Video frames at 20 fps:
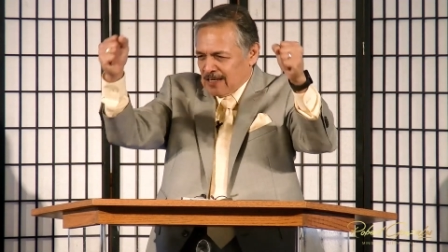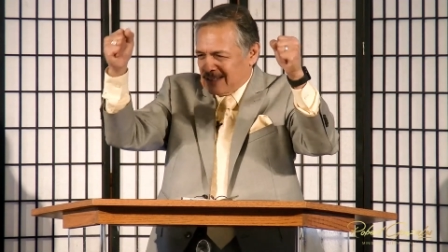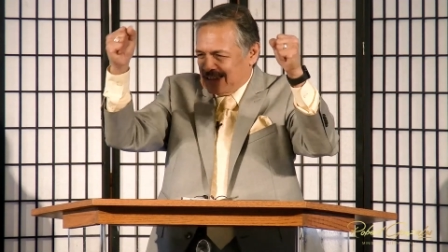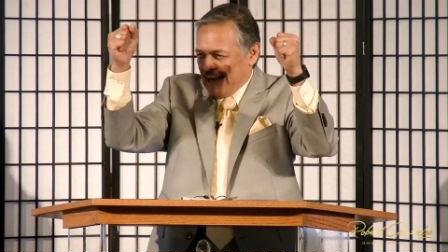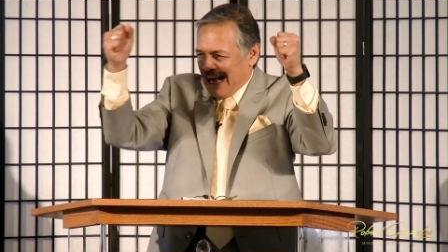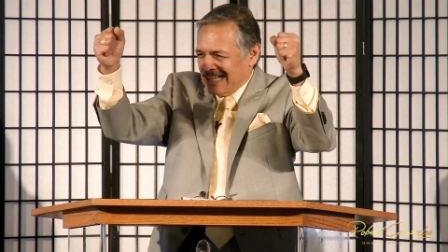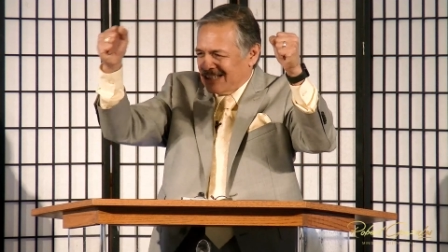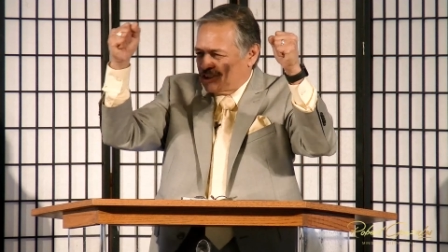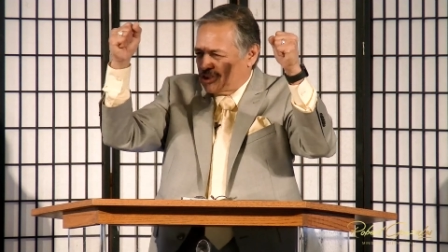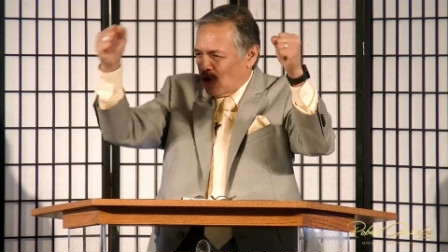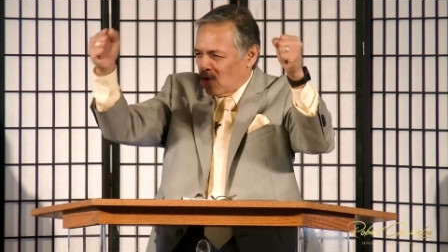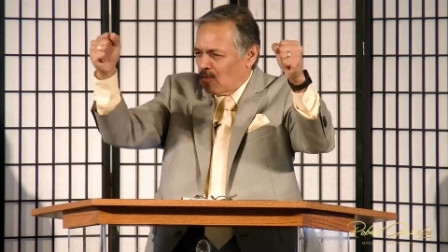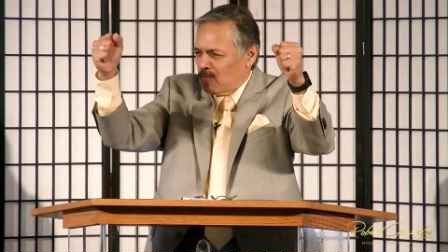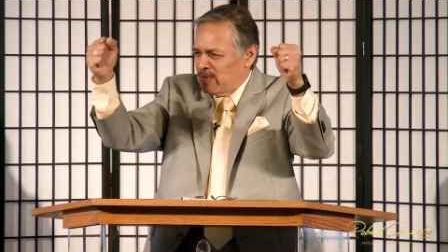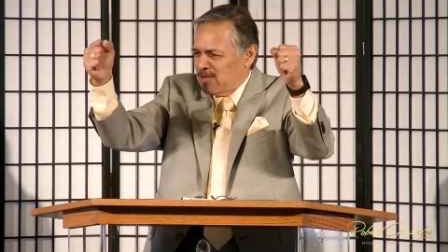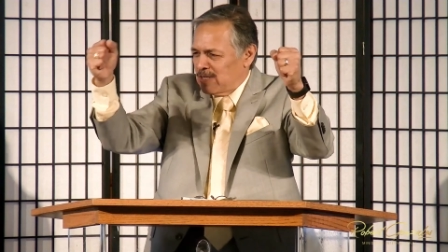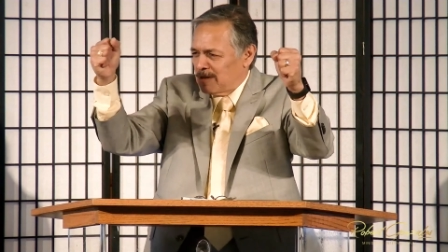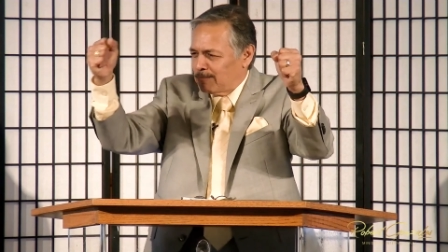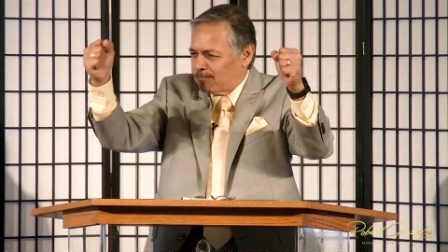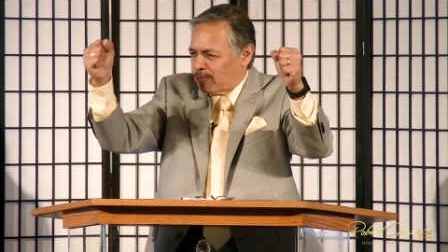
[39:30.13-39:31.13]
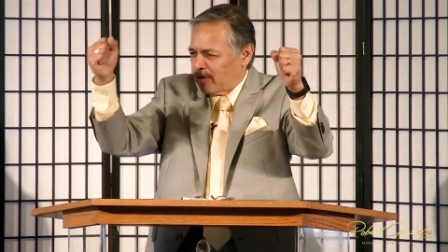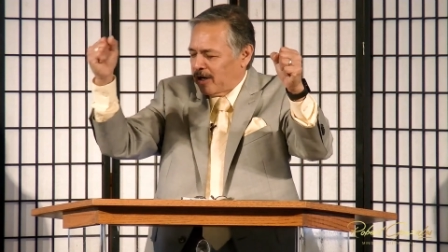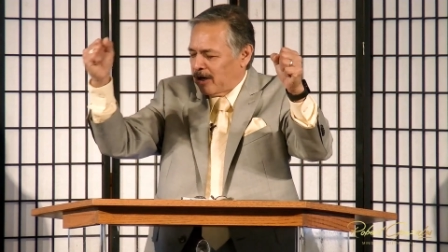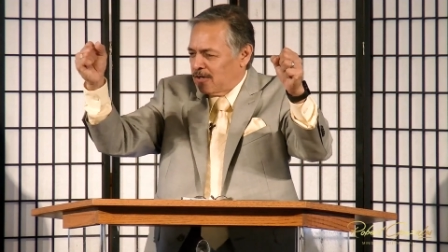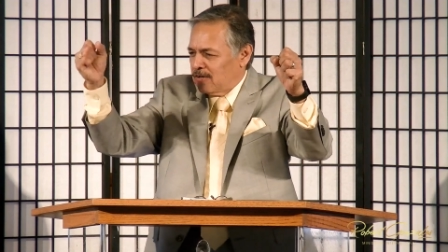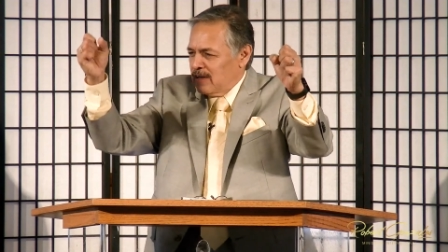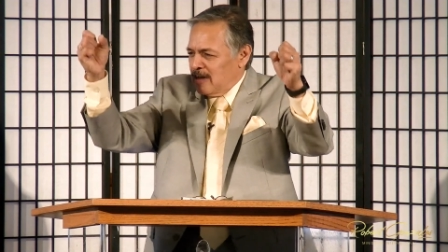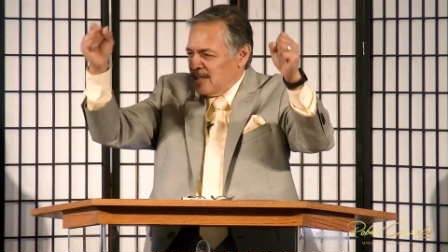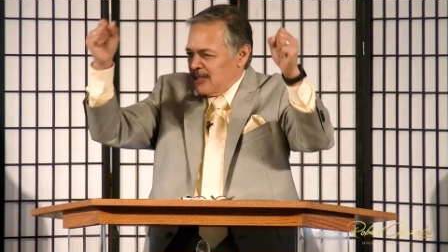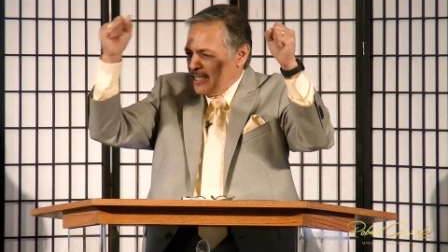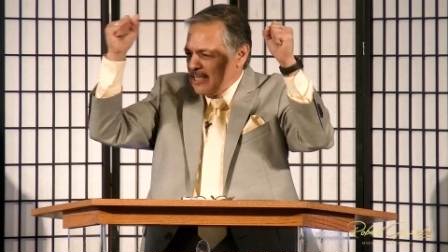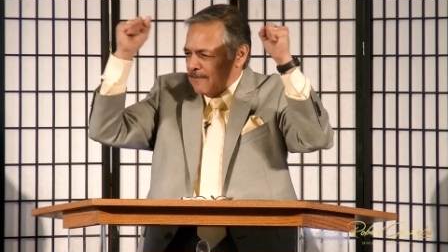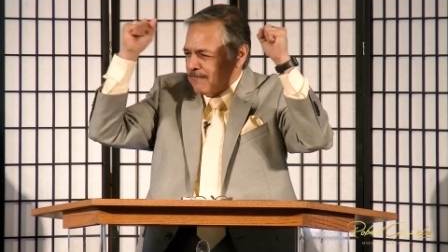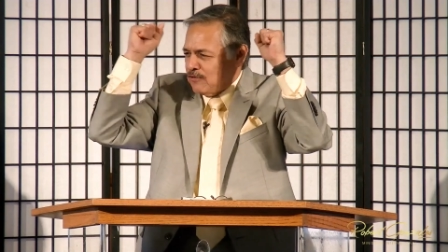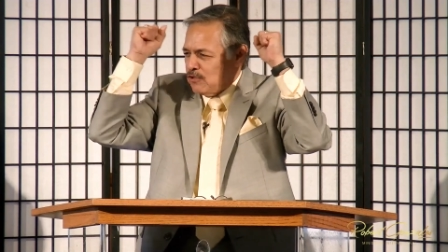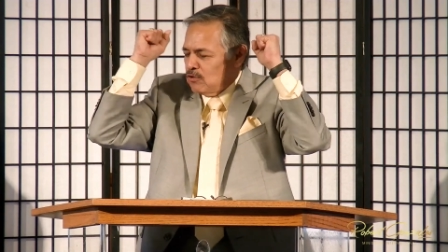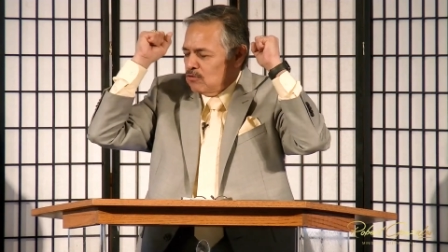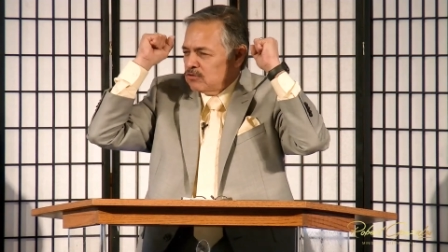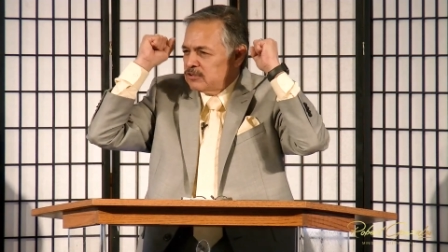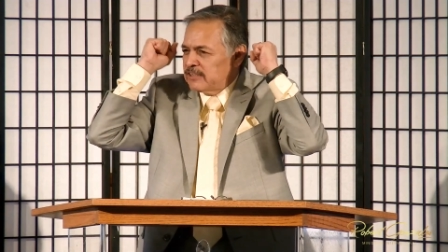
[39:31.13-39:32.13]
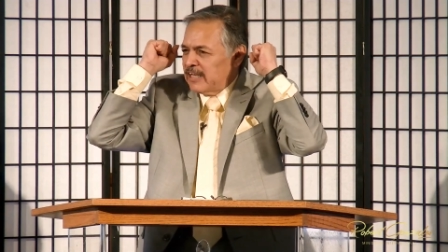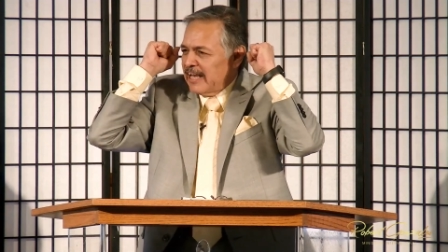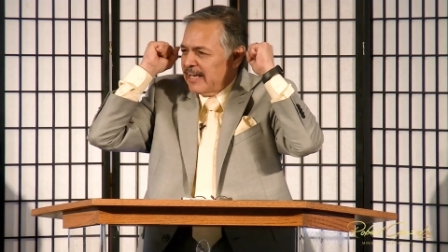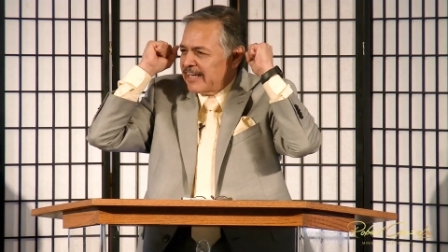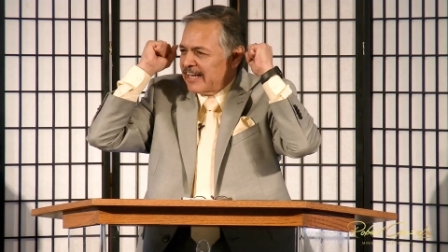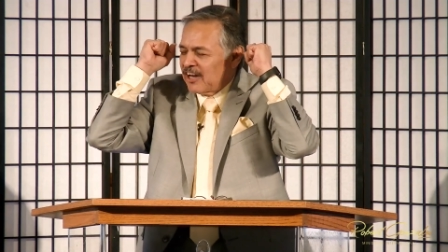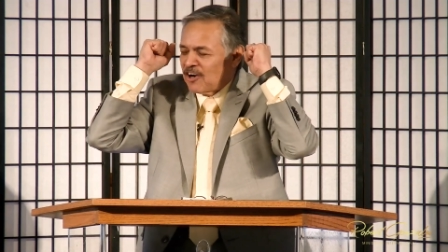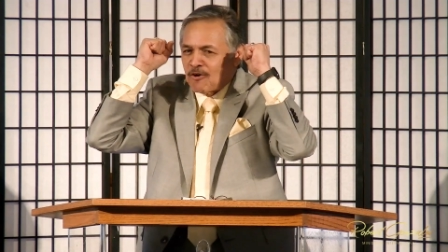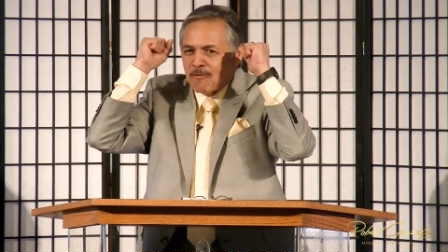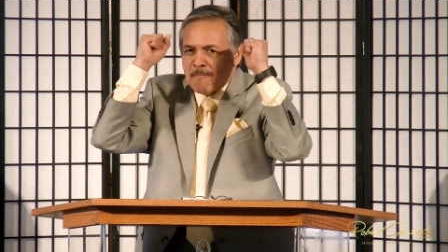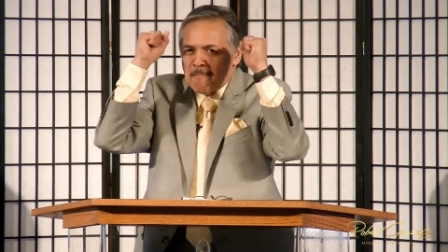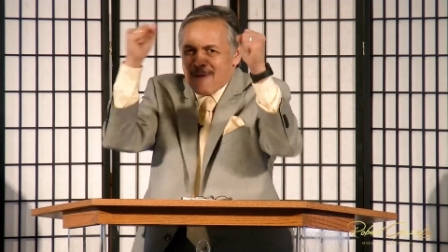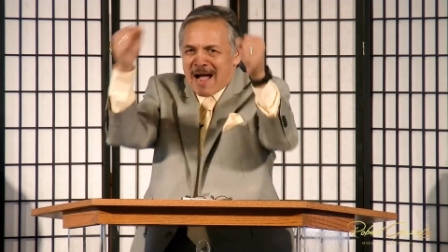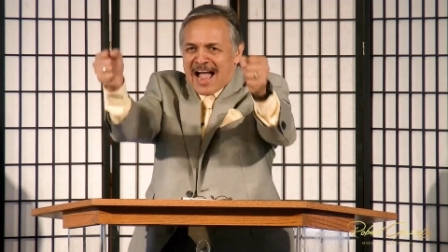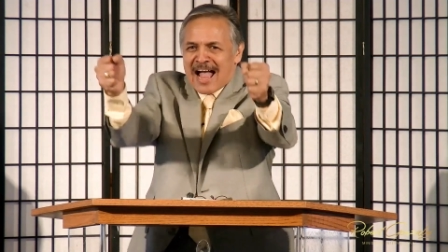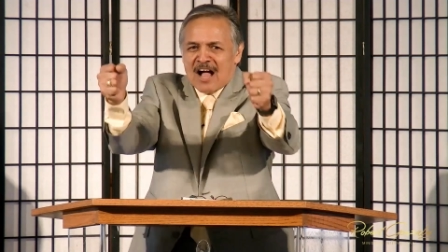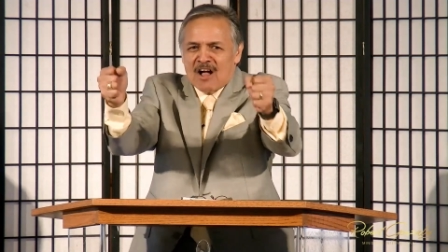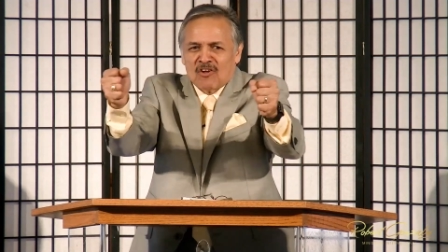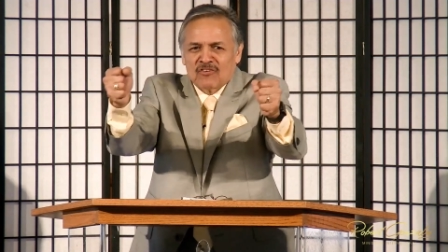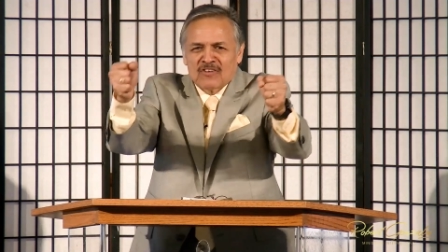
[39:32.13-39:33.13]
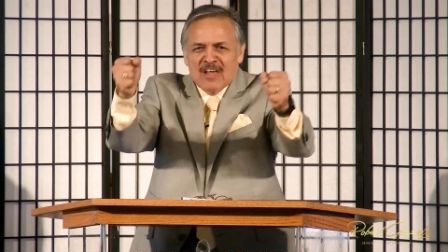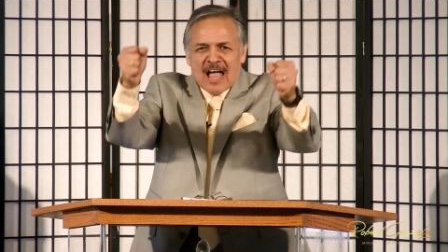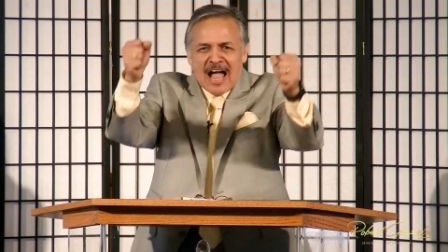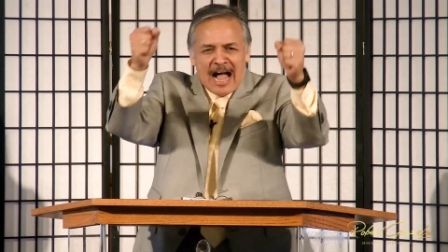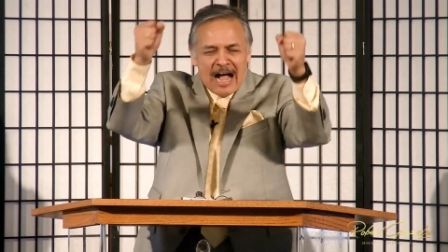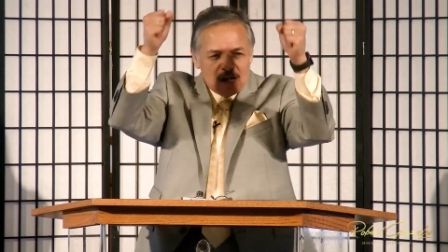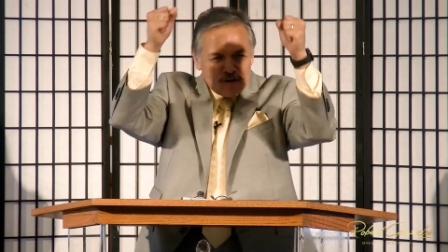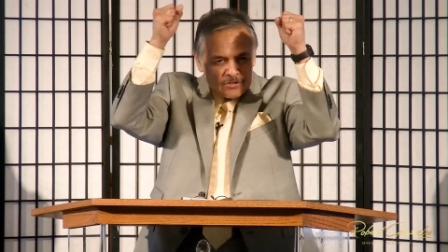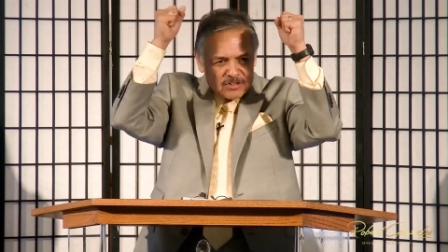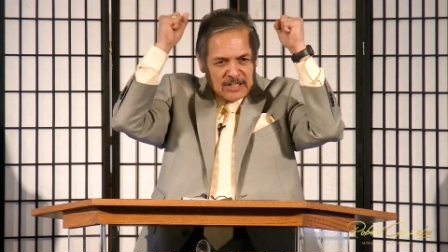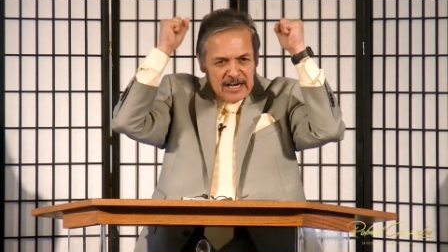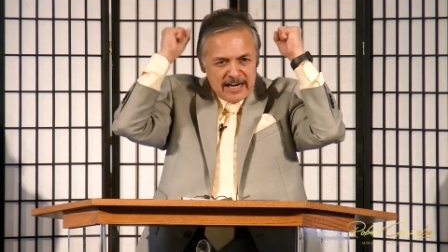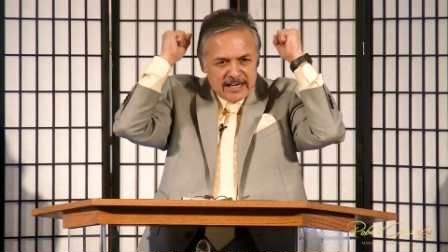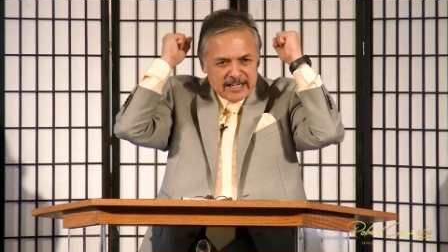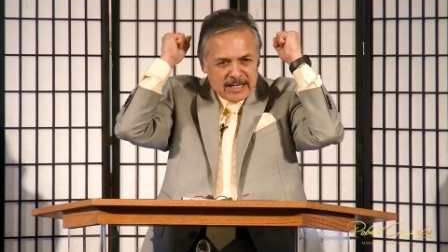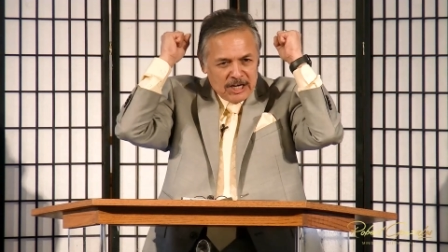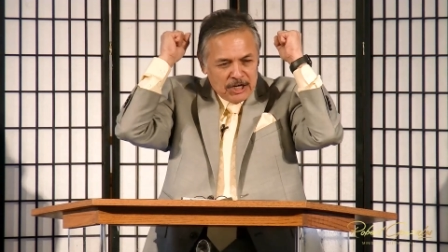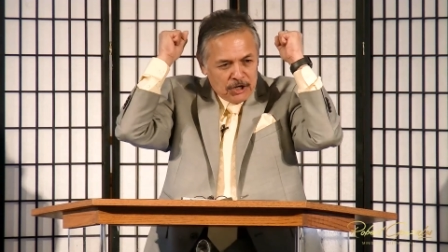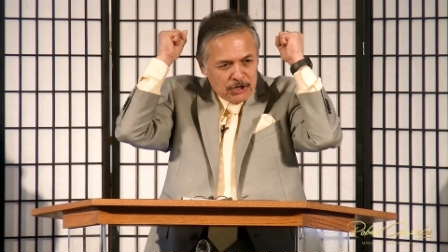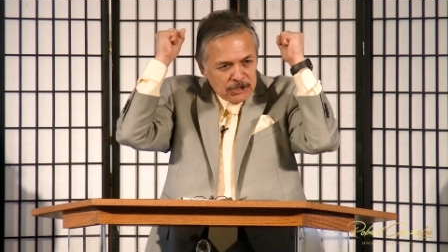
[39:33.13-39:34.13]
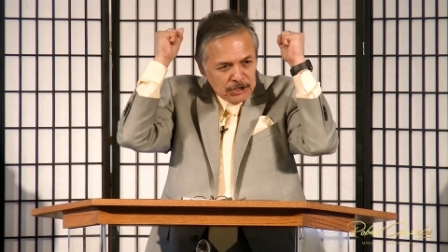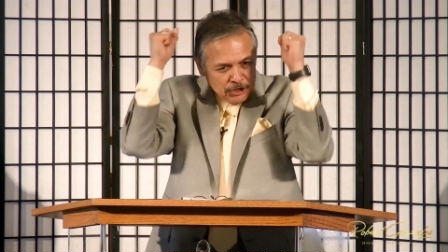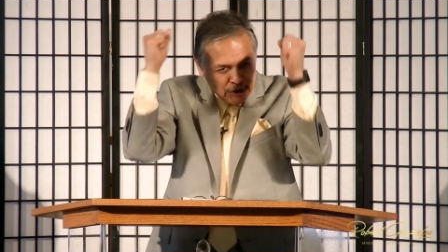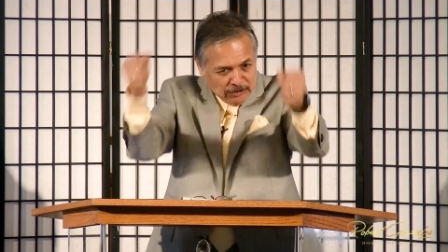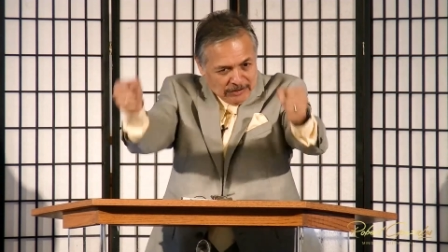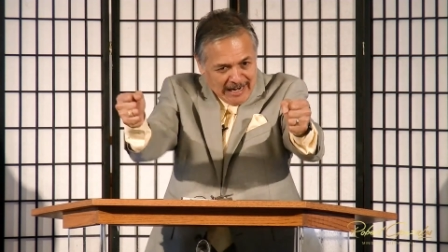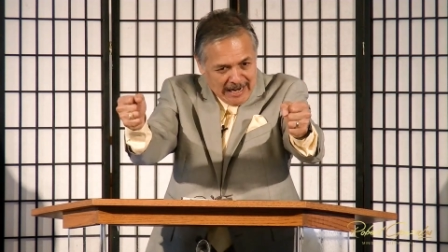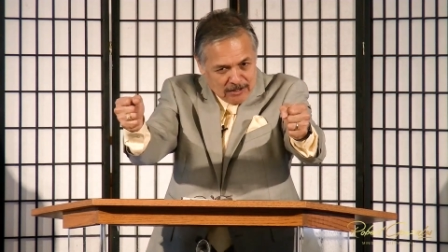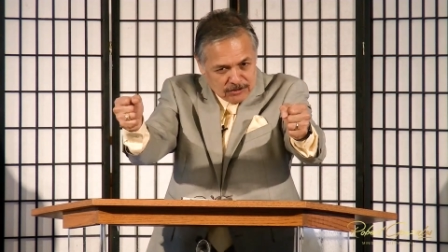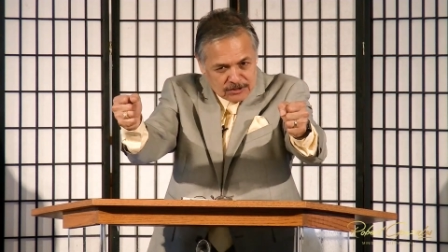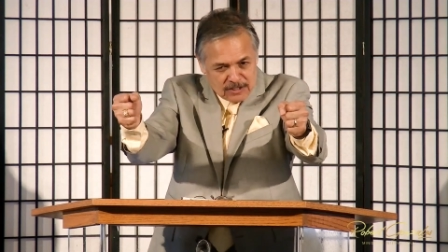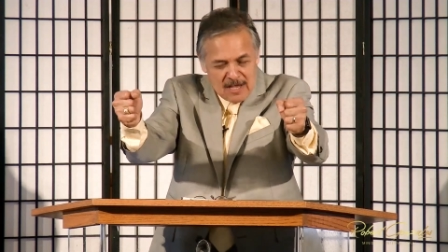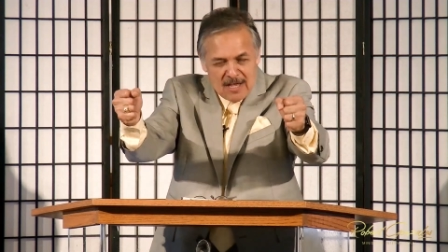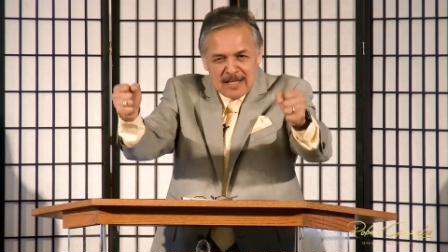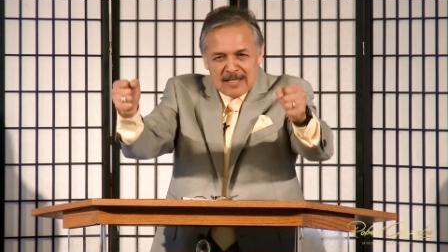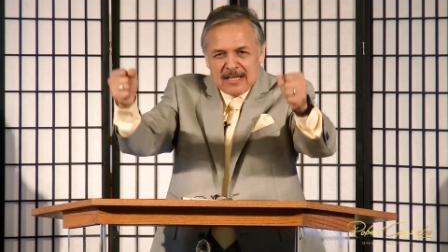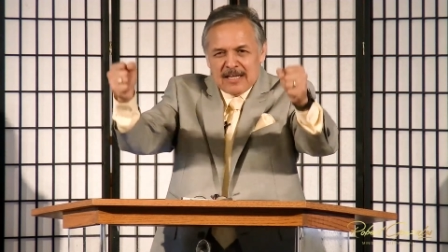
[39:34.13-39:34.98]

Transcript: God told me in prayer, if you'll take care of my house, I'll take care of your house.